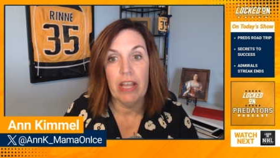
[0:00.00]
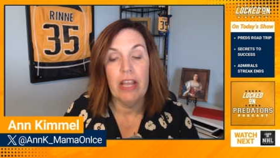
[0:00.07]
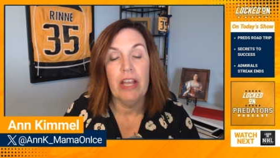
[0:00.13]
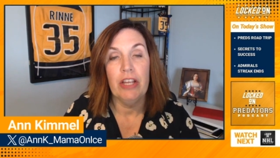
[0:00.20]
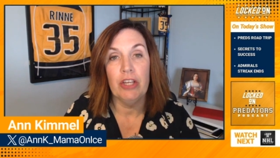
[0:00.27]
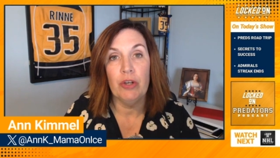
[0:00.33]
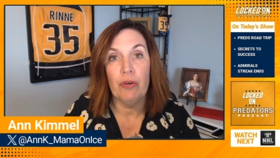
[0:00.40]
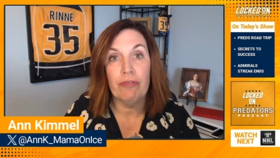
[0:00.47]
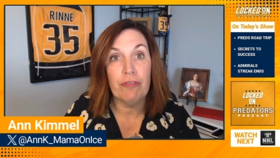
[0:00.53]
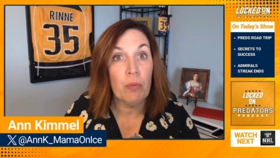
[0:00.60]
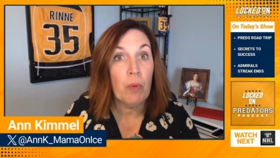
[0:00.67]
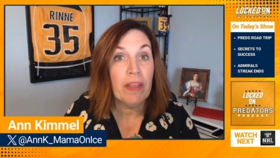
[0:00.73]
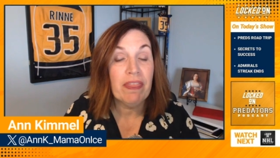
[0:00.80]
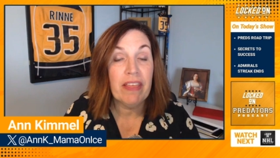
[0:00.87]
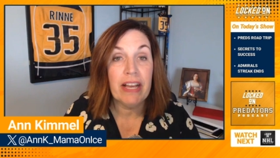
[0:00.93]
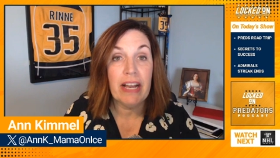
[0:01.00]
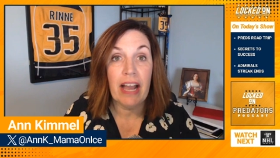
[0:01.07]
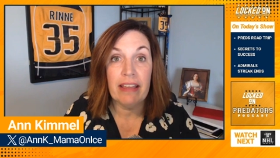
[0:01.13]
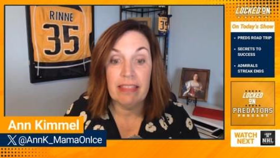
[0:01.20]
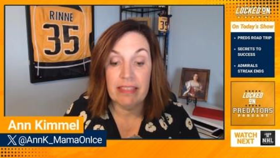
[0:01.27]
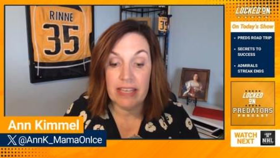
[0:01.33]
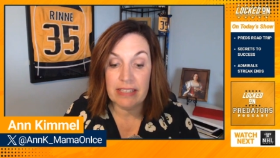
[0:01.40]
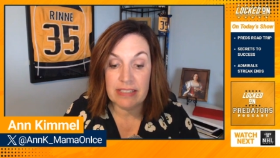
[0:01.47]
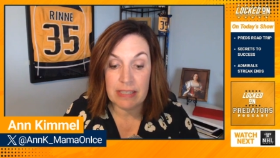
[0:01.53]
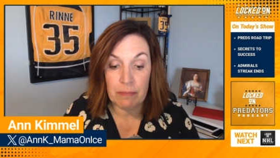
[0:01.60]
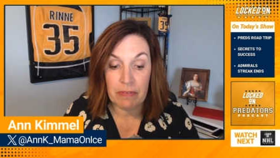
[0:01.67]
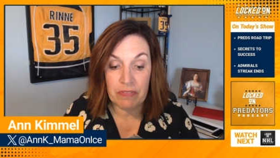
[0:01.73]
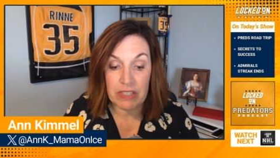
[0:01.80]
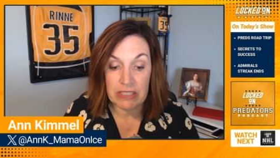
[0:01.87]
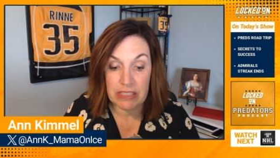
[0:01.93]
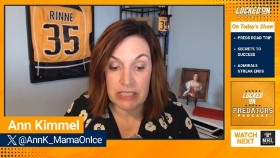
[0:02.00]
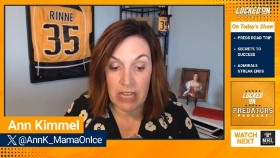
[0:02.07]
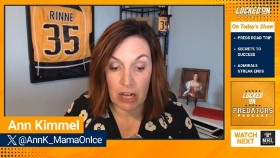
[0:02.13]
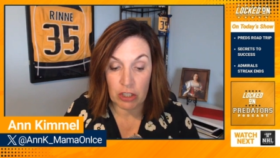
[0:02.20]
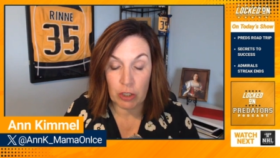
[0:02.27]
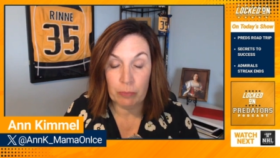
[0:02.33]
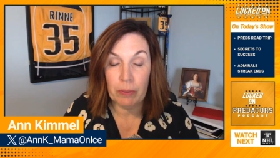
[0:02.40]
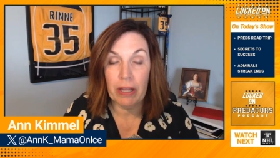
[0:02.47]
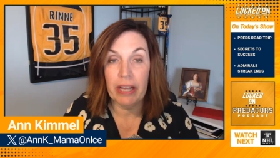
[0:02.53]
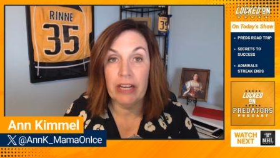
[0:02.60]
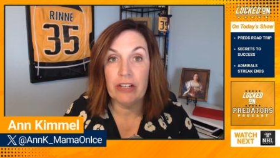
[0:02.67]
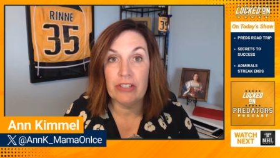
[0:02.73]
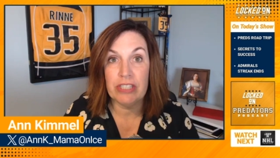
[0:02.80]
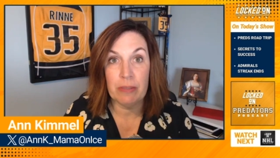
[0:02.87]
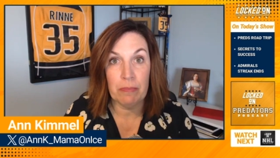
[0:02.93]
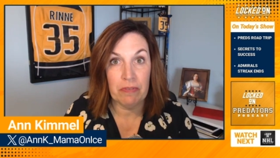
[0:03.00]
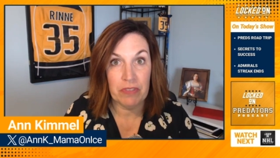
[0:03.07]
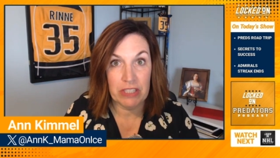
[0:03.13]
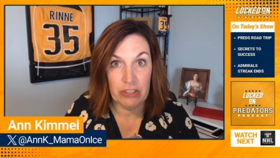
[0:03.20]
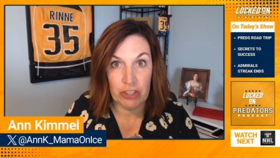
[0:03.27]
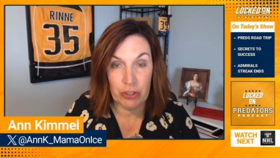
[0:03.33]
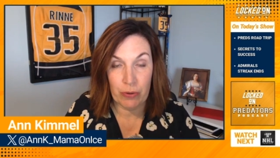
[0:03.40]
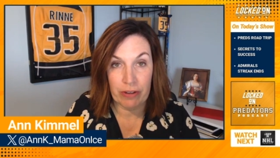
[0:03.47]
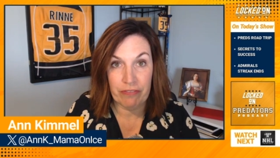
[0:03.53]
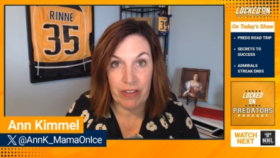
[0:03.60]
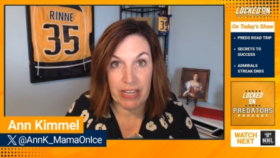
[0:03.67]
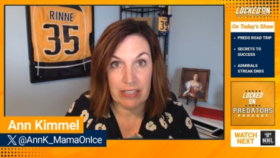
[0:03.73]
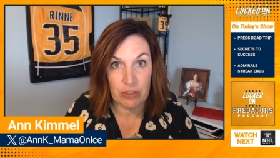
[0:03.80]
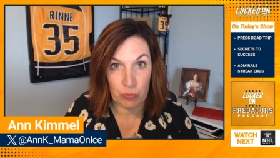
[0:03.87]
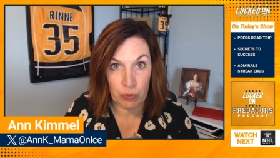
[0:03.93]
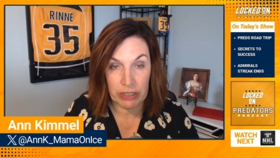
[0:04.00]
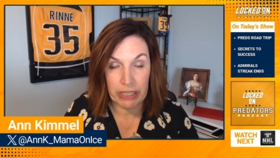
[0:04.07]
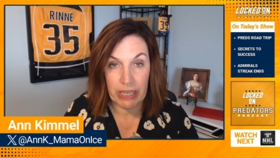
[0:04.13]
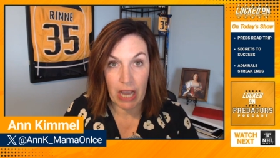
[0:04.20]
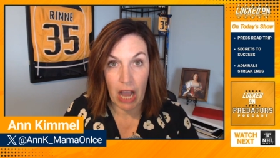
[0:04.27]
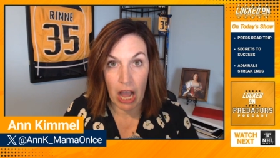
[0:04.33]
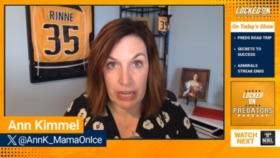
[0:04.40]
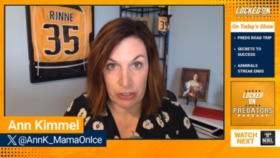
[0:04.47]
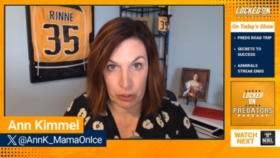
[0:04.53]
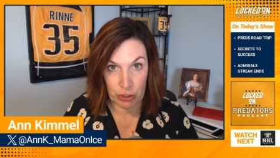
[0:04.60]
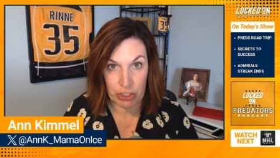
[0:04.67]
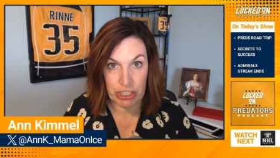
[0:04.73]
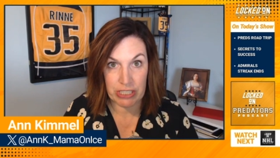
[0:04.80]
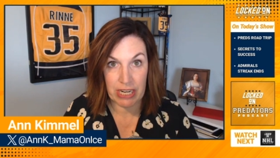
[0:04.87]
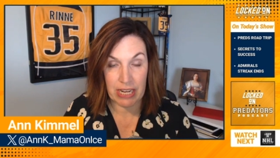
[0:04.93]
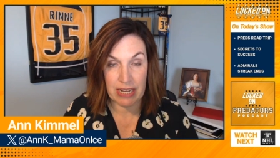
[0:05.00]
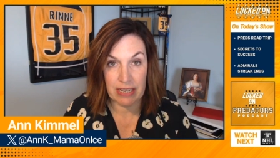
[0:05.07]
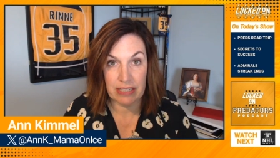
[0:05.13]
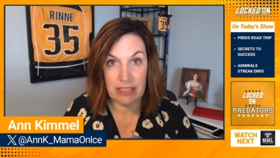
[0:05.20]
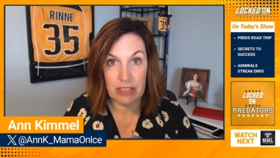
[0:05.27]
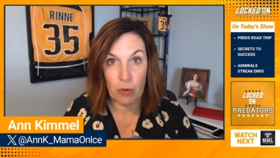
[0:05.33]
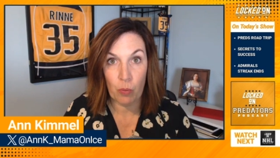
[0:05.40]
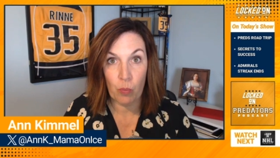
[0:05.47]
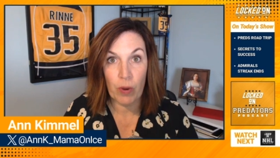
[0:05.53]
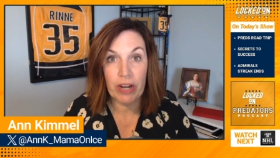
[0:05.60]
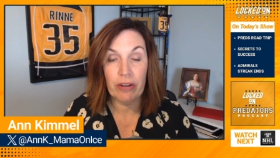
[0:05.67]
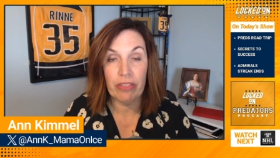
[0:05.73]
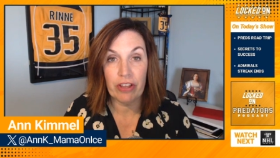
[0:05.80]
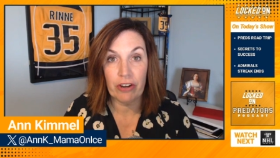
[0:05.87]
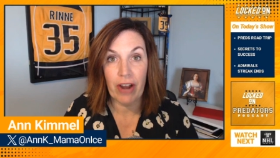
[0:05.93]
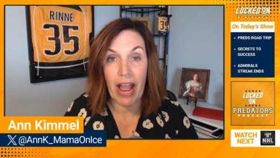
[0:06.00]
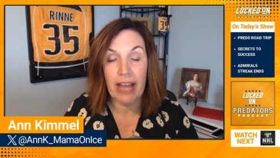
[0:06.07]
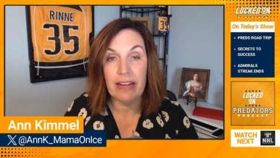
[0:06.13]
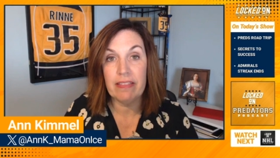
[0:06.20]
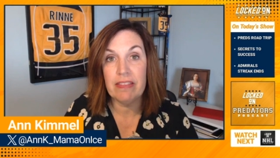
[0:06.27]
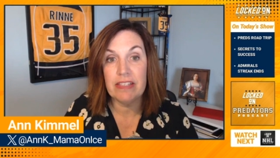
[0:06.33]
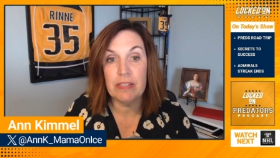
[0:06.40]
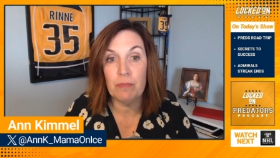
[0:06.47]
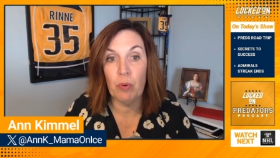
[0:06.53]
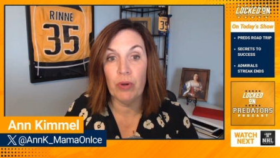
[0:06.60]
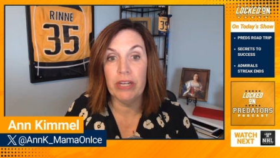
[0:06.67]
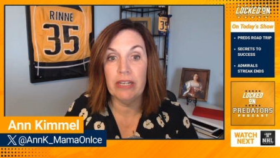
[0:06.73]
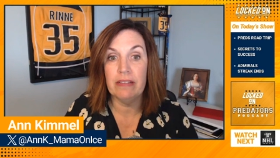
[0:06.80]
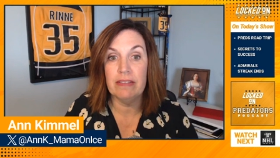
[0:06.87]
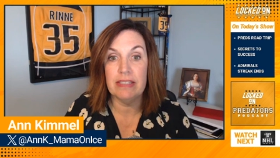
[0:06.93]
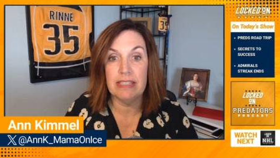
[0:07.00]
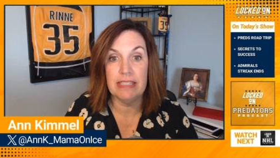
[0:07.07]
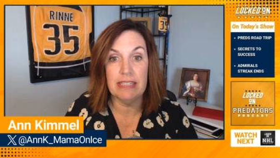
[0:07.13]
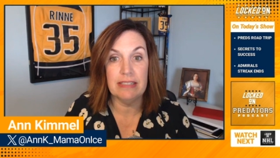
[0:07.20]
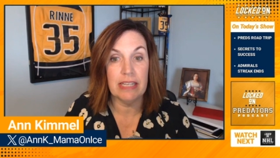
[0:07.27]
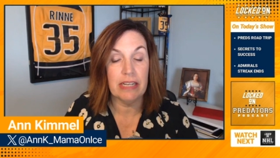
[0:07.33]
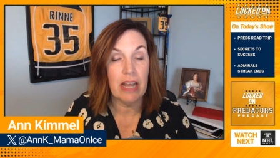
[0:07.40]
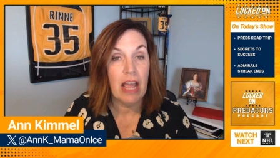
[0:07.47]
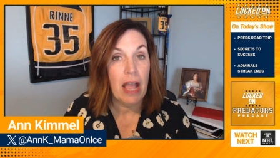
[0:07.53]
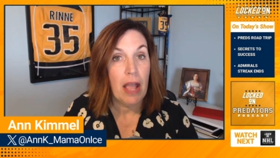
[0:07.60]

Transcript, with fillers: You know, for one thing, I think some of these younger players, some of these UFAs really understand where they're at at this point in the season.